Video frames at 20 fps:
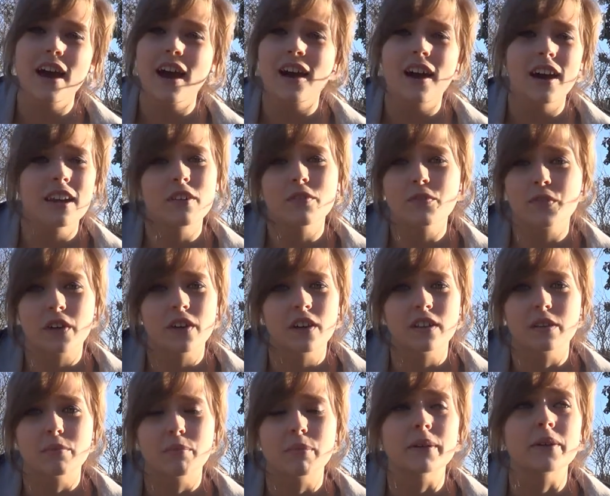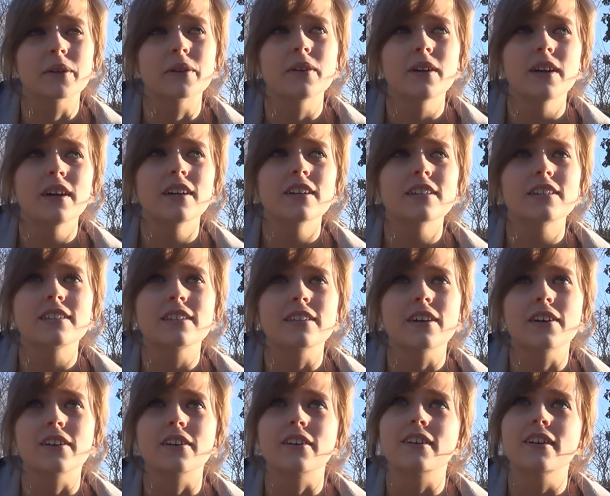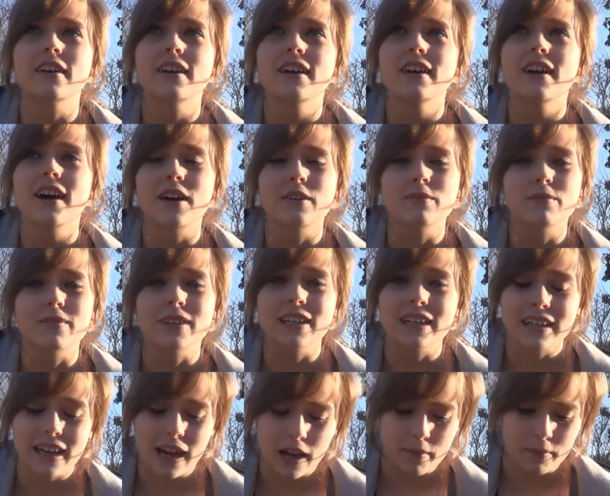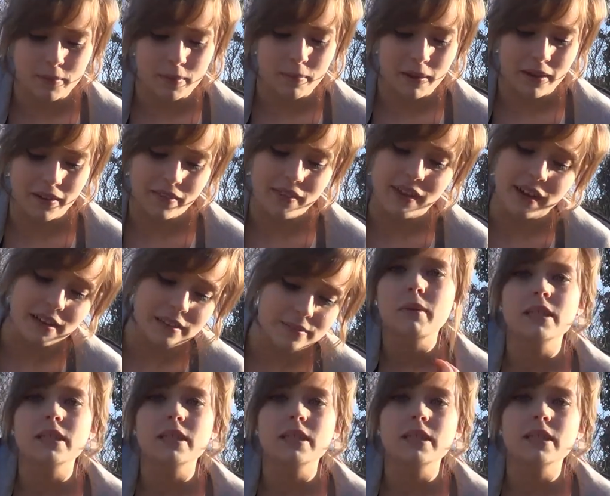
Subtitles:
I love the colour blue, so I'm really happy about that.